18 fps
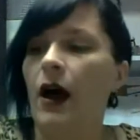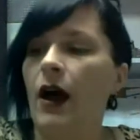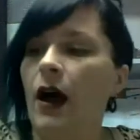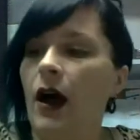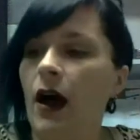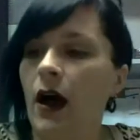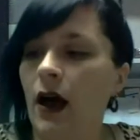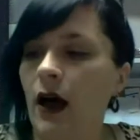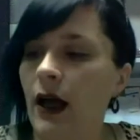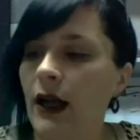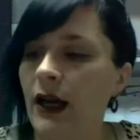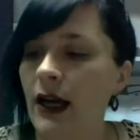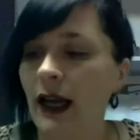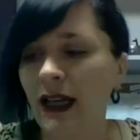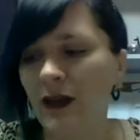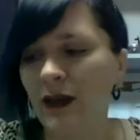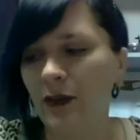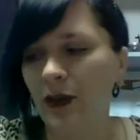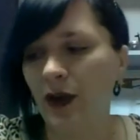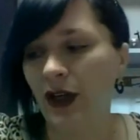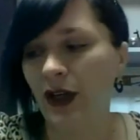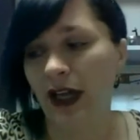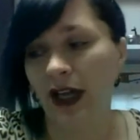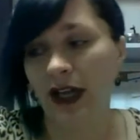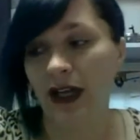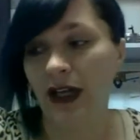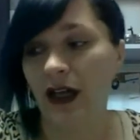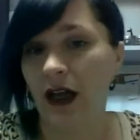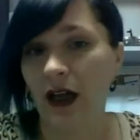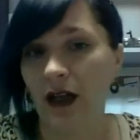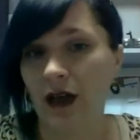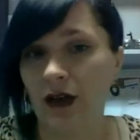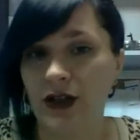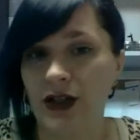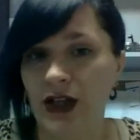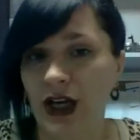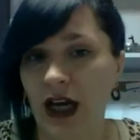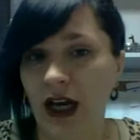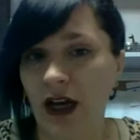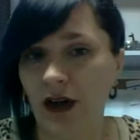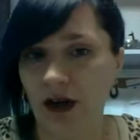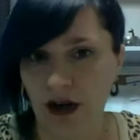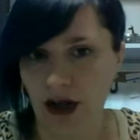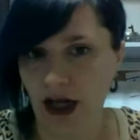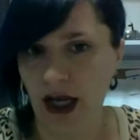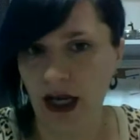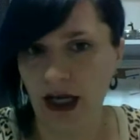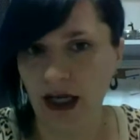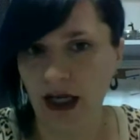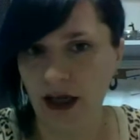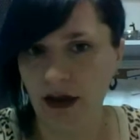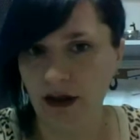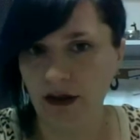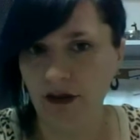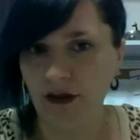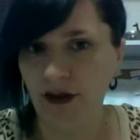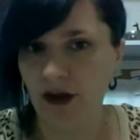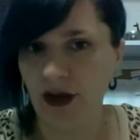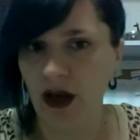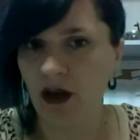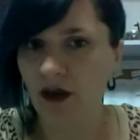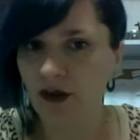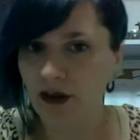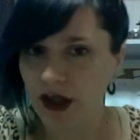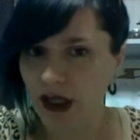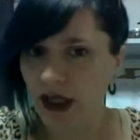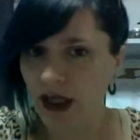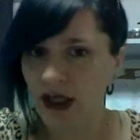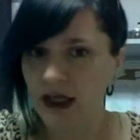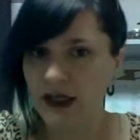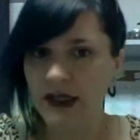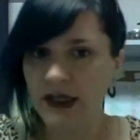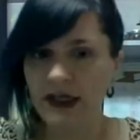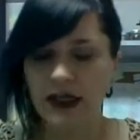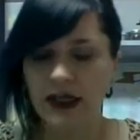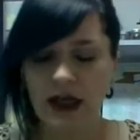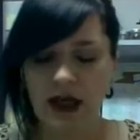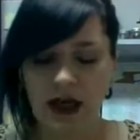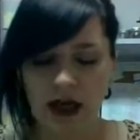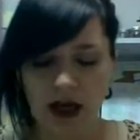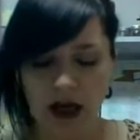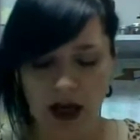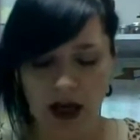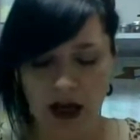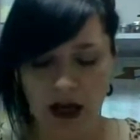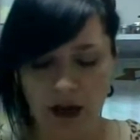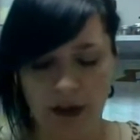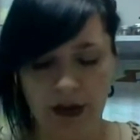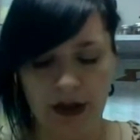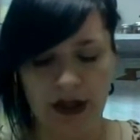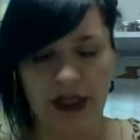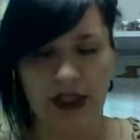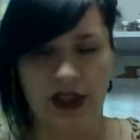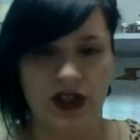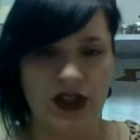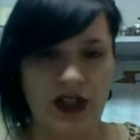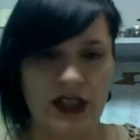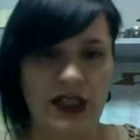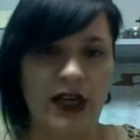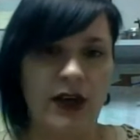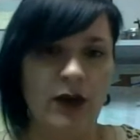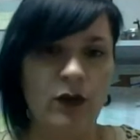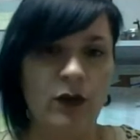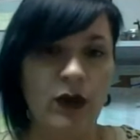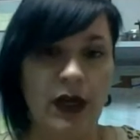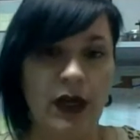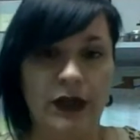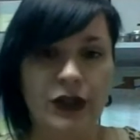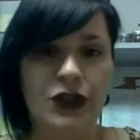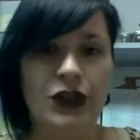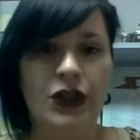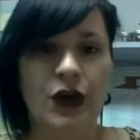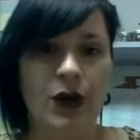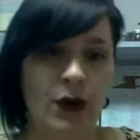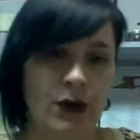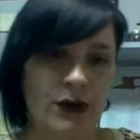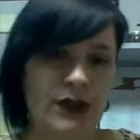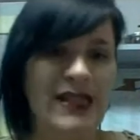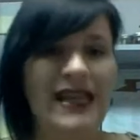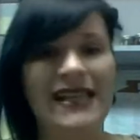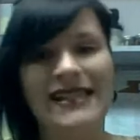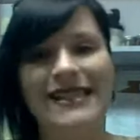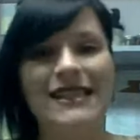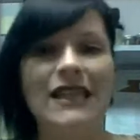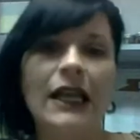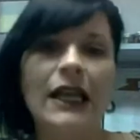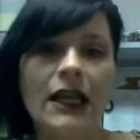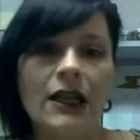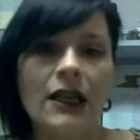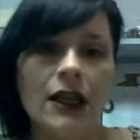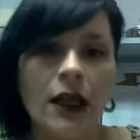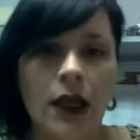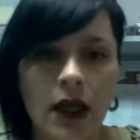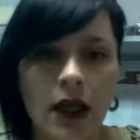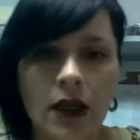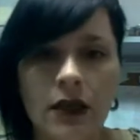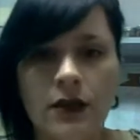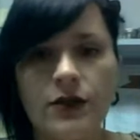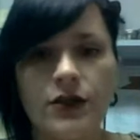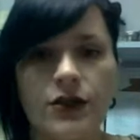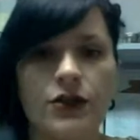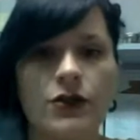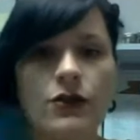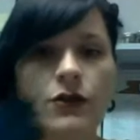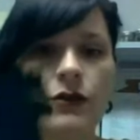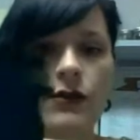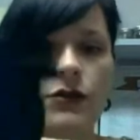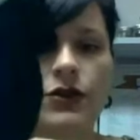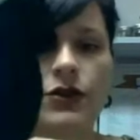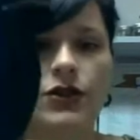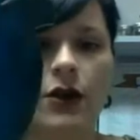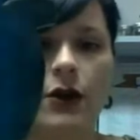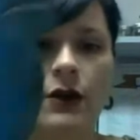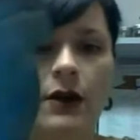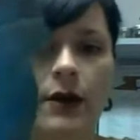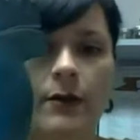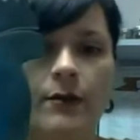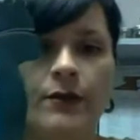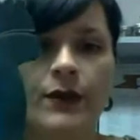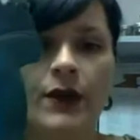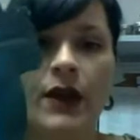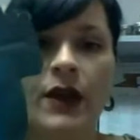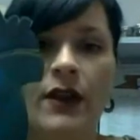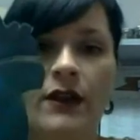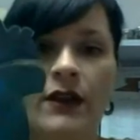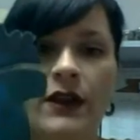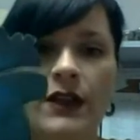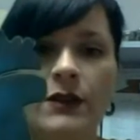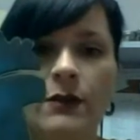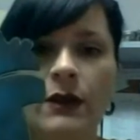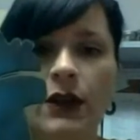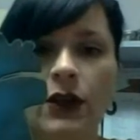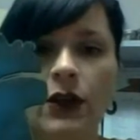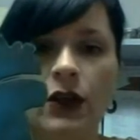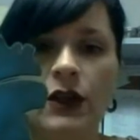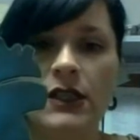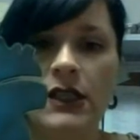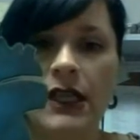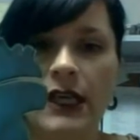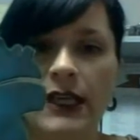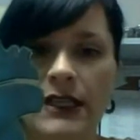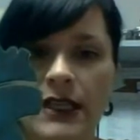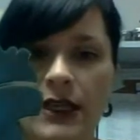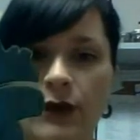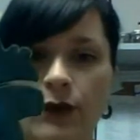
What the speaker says: And I can put any color chain on any of these, but this is just kind of what I chose aesthetically to show them. This one looks like it's